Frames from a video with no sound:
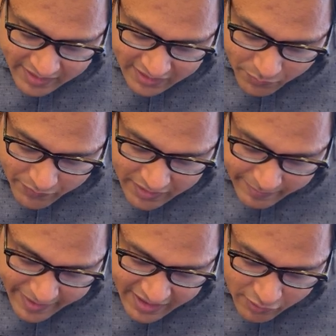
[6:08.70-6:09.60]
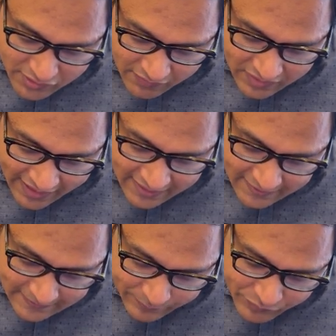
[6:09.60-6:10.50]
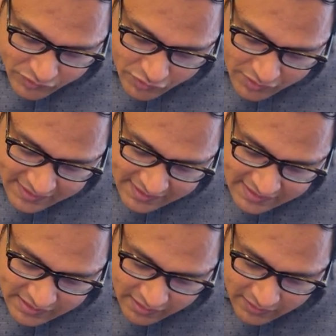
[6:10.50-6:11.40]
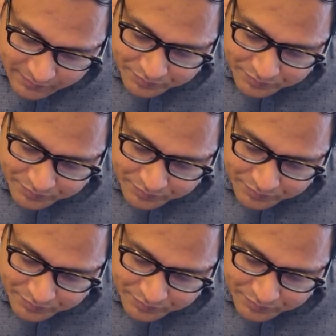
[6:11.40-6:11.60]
that we will make use of that. So this is the